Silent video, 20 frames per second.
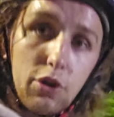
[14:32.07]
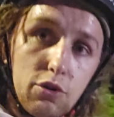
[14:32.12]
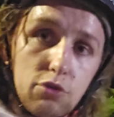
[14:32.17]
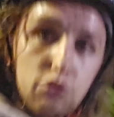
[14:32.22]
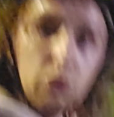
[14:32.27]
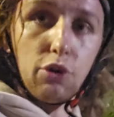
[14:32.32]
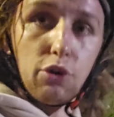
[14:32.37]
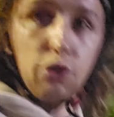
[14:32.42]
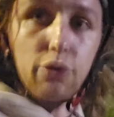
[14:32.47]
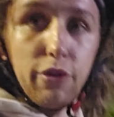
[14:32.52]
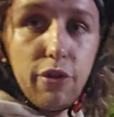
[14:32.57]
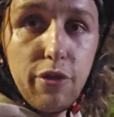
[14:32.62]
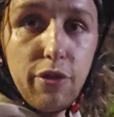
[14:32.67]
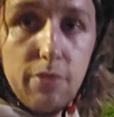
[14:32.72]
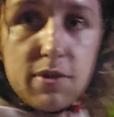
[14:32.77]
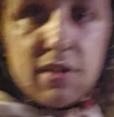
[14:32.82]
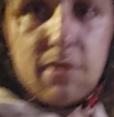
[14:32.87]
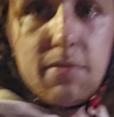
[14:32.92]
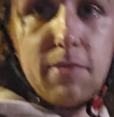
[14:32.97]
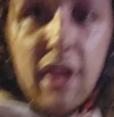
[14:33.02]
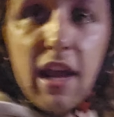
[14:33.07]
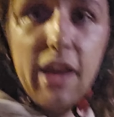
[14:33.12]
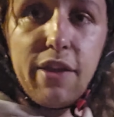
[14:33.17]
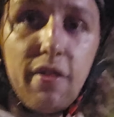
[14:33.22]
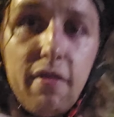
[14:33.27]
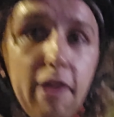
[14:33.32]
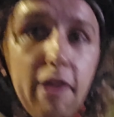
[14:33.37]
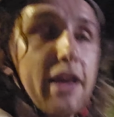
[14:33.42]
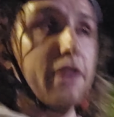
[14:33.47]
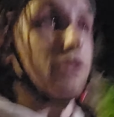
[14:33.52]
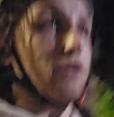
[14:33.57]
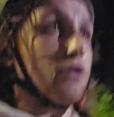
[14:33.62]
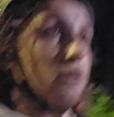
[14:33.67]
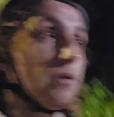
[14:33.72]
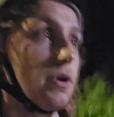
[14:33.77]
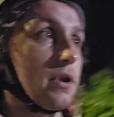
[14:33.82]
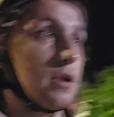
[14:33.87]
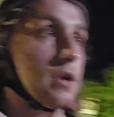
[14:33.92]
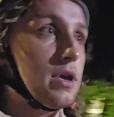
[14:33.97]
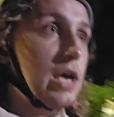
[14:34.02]
girth, some nice length to
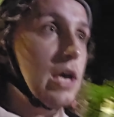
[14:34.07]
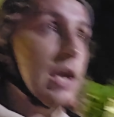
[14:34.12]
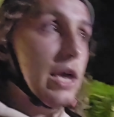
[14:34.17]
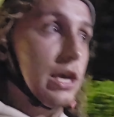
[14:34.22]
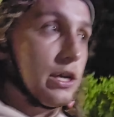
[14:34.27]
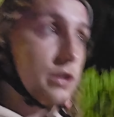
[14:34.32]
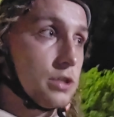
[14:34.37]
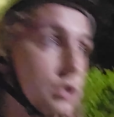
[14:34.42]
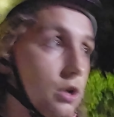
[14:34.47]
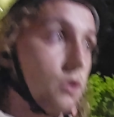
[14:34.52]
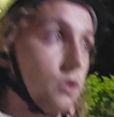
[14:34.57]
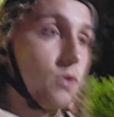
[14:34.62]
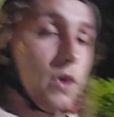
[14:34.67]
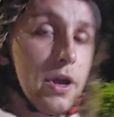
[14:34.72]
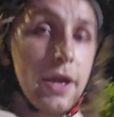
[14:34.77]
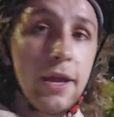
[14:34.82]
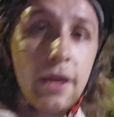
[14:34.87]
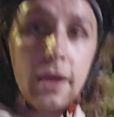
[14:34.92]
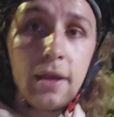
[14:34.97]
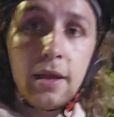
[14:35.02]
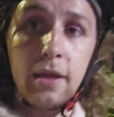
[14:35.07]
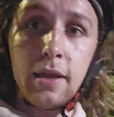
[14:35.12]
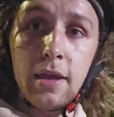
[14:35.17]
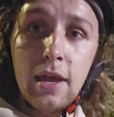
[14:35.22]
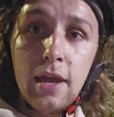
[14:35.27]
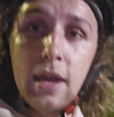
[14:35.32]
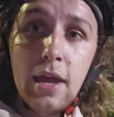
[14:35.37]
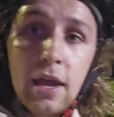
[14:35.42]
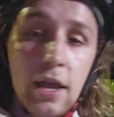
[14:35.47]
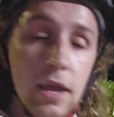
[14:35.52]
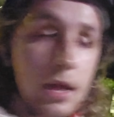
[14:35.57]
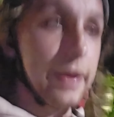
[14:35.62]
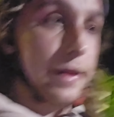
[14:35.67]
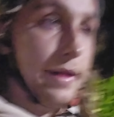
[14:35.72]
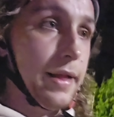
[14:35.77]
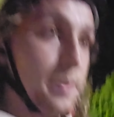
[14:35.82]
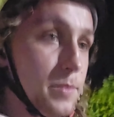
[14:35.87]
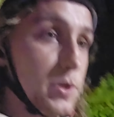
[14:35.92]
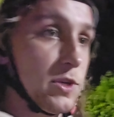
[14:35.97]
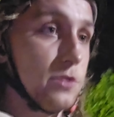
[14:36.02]
it. So
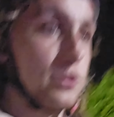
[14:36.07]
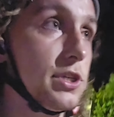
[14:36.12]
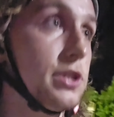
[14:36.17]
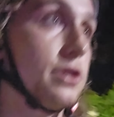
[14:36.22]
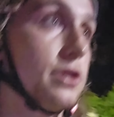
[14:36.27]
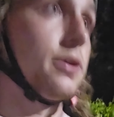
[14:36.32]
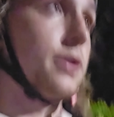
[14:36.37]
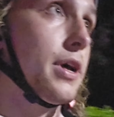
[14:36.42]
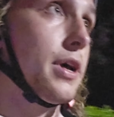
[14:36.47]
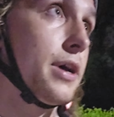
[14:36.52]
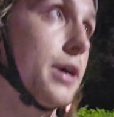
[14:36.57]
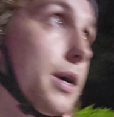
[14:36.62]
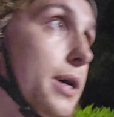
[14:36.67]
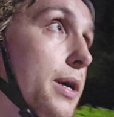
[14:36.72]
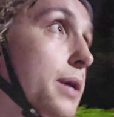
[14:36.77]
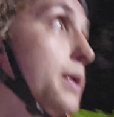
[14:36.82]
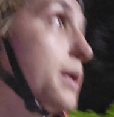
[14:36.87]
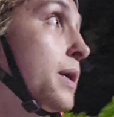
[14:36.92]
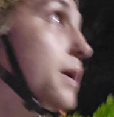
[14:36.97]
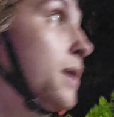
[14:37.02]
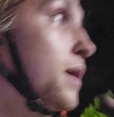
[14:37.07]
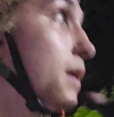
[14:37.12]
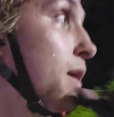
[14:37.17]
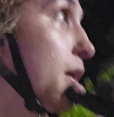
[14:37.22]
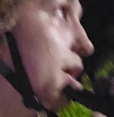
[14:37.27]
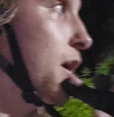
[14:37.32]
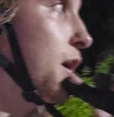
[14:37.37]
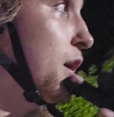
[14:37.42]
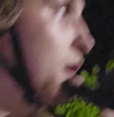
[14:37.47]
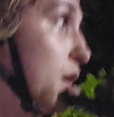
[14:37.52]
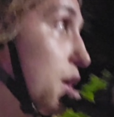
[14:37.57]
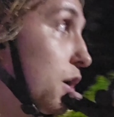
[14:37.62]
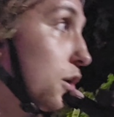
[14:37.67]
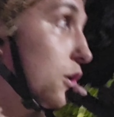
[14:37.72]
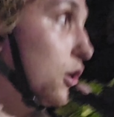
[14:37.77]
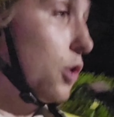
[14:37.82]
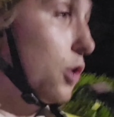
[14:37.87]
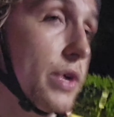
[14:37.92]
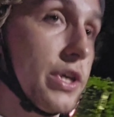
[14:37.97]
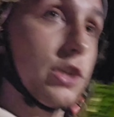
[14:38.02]
here's the deal.
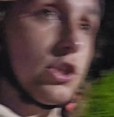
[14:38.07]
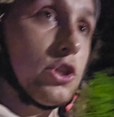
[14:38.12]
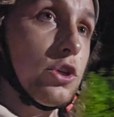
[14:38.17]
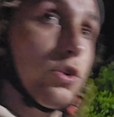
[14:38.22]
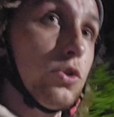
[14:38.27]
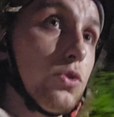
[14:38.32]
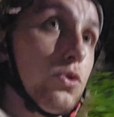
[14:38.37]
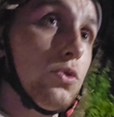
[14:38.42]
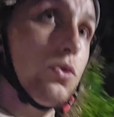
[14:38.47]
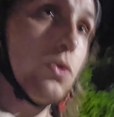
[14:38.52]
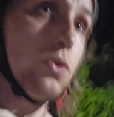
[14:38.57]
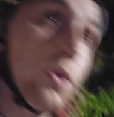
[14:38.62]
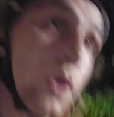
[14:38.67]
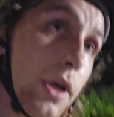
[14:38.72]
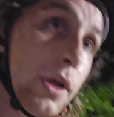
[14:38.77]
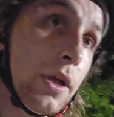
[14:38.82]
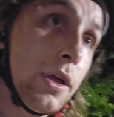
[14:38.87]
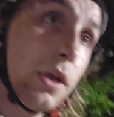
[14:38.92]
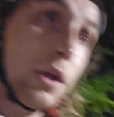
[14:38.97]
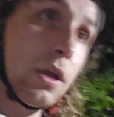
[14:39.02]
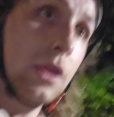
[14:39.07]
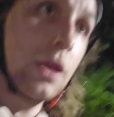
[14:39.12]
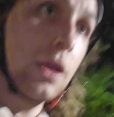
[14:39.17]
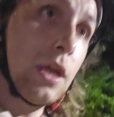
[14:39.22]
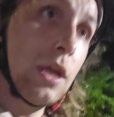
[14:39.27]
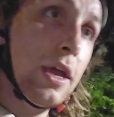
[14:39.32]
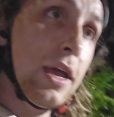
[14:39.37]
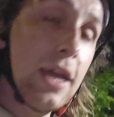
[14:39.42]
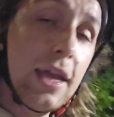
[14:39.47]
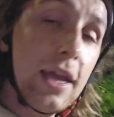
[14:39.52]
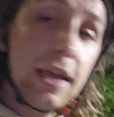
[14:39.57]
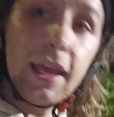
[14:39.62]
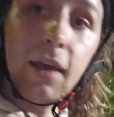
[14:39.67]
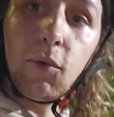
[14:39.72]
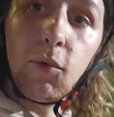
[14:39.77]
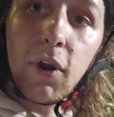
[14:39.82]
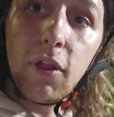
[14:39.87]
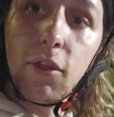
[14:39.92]
Going to get one of